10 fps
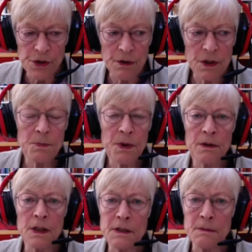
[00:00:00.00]

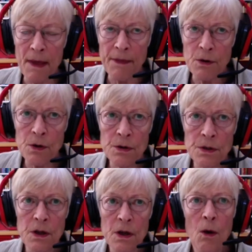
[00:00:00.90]
experienced motherhood.
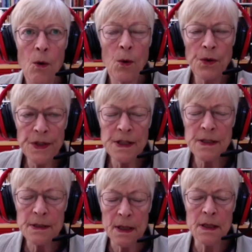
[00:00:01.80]
All these
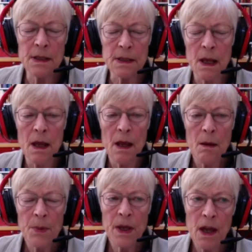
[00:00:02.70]
things
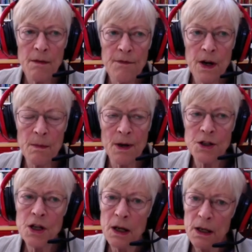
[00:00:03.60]
became very
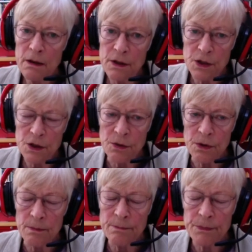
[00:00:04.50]
much clearer to
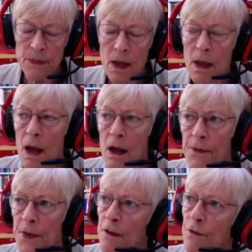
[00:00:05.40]
them, and
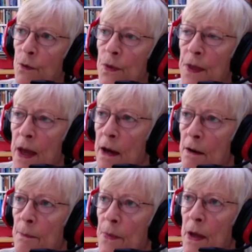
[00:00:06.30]
therefore their
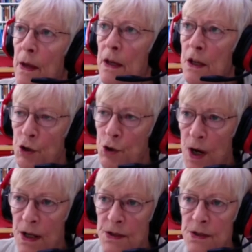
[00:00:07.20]

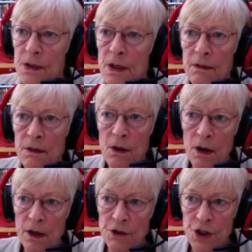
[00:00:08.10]
interest in
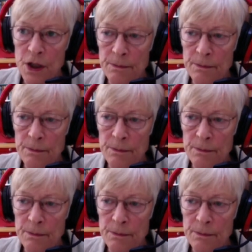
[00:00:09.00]
theology